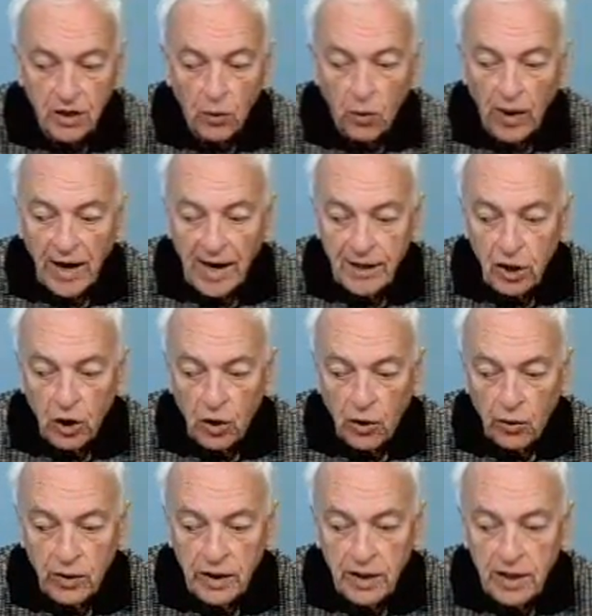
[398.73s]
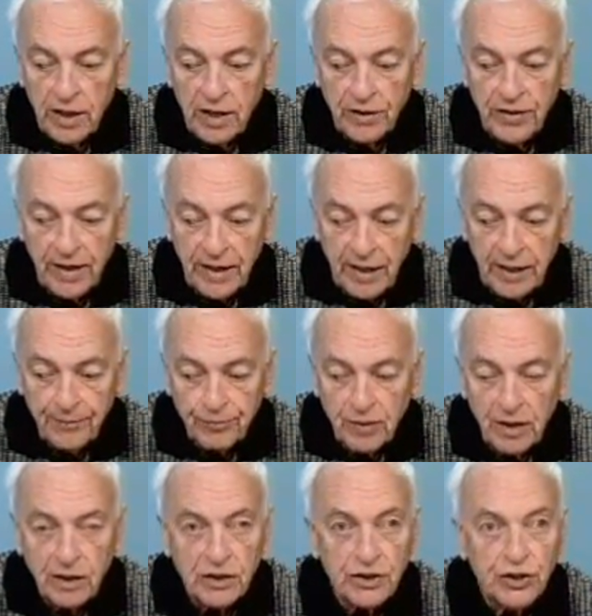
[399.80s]
what I call the
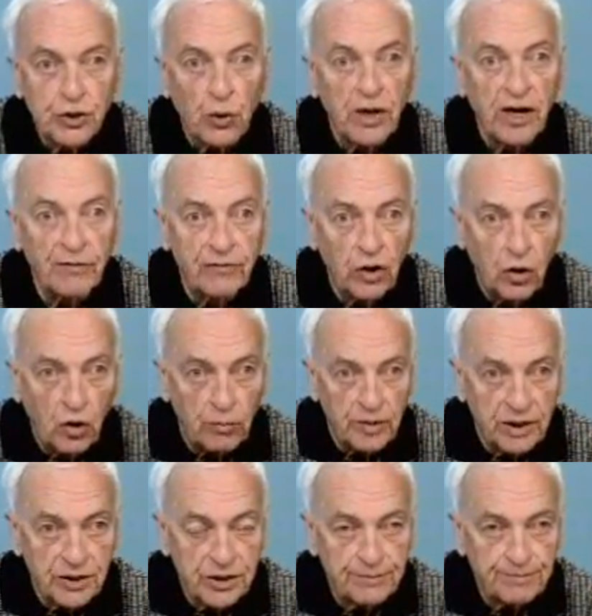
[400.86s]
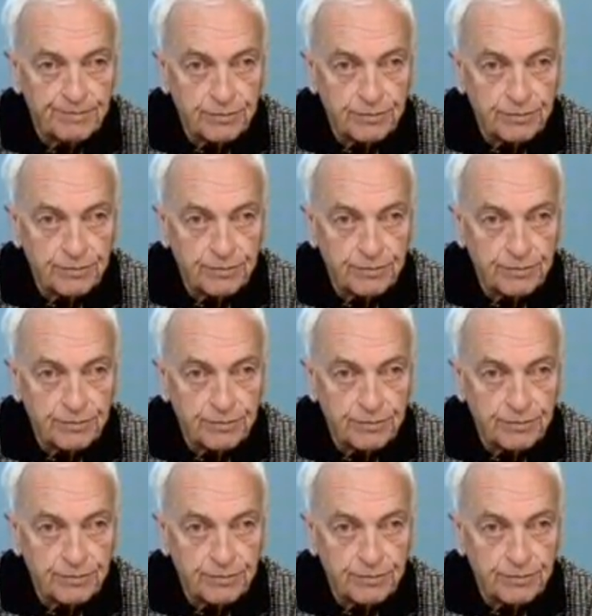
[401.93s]
sort of homeless.